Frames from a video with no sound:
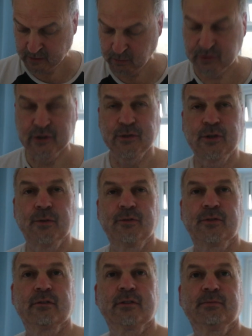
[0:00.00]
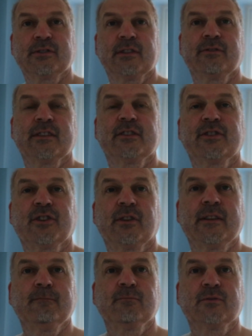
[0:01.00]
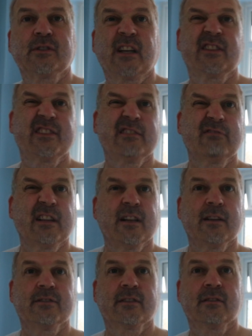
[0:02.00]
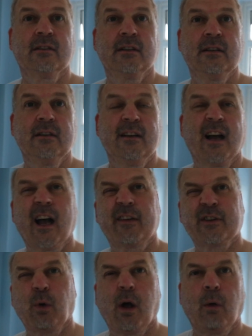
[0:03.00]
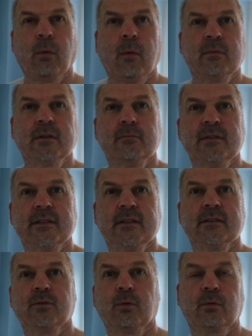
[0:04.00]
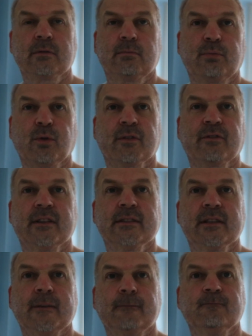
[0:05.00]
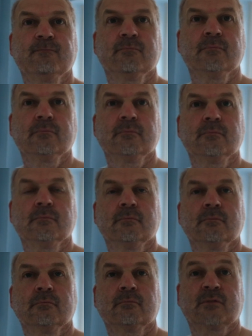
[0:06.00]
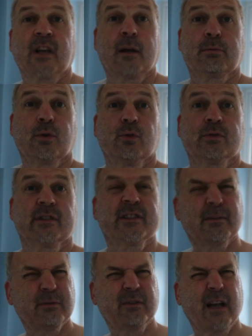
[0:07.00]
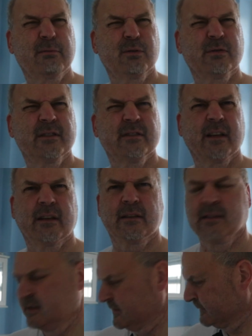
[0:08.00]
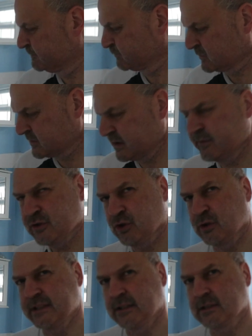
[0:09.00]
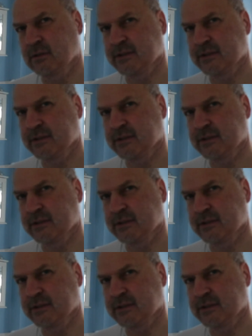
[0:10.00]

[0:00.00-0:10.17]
What did you do for Christmas? Anything exciting? Go see relatives? Have a quiet one with the missus and your boyfriend? Go abroad? It's something go abroad, didn't I? Never tried it.